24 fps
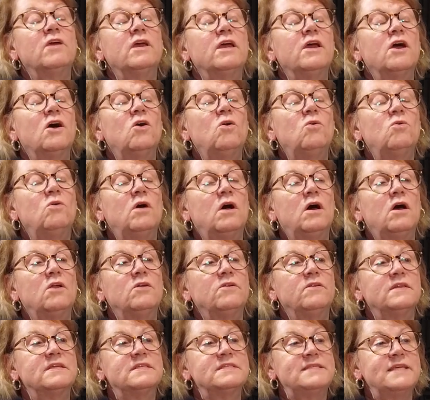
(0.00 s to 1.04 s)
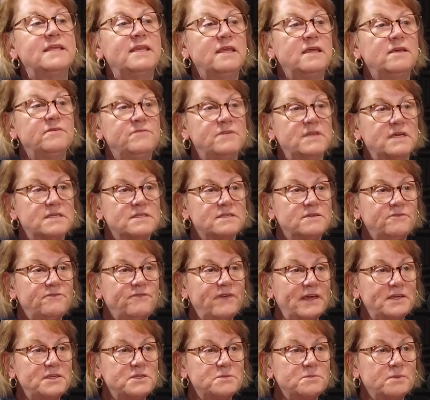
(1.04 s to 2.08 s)
can go on the City of Dickson
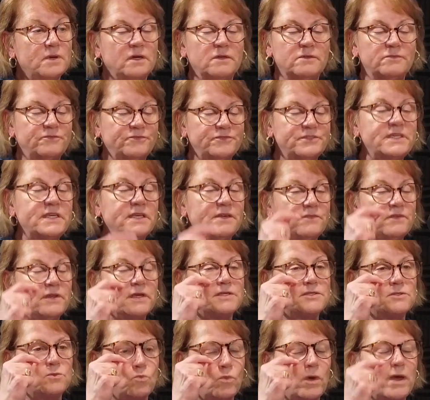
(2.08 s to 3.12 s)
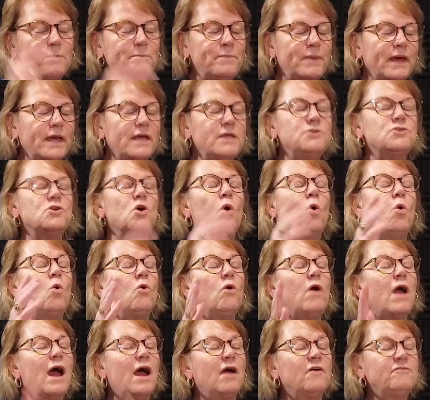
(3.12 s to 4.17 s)
City of Dickson webpage
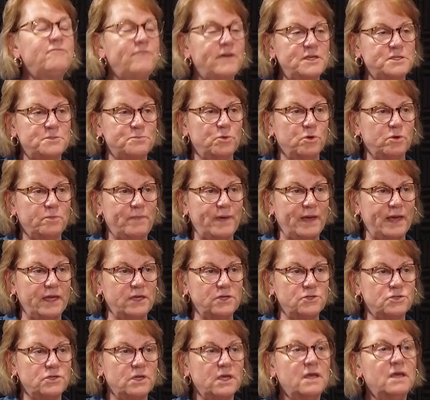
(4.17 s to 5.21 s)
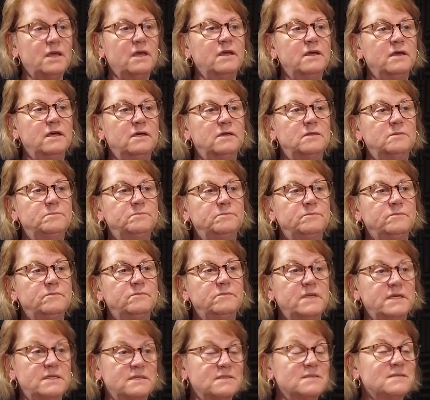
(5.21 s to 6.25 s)
or our Facebook page,
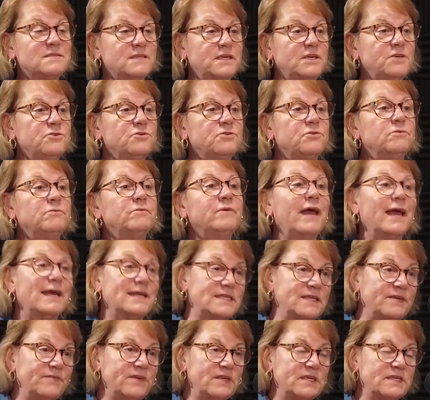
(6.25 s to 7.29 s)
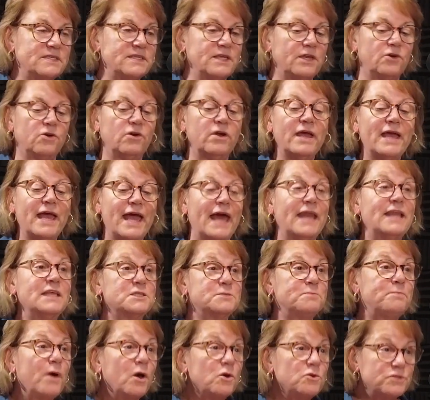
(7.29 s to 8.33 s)
Dickson Senior Activity Center, and
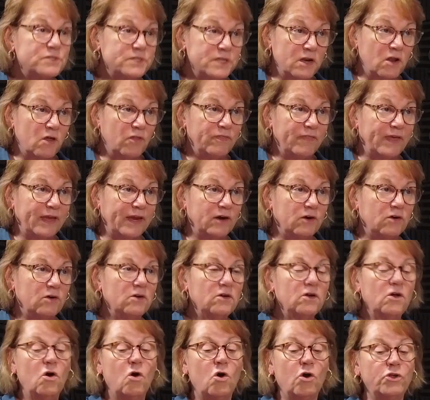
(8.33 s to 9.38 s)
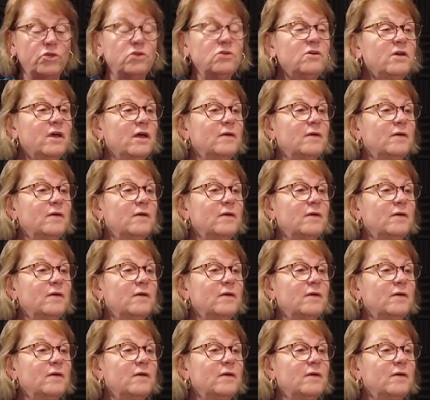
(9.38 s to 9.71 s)
it's posted on there. Or you can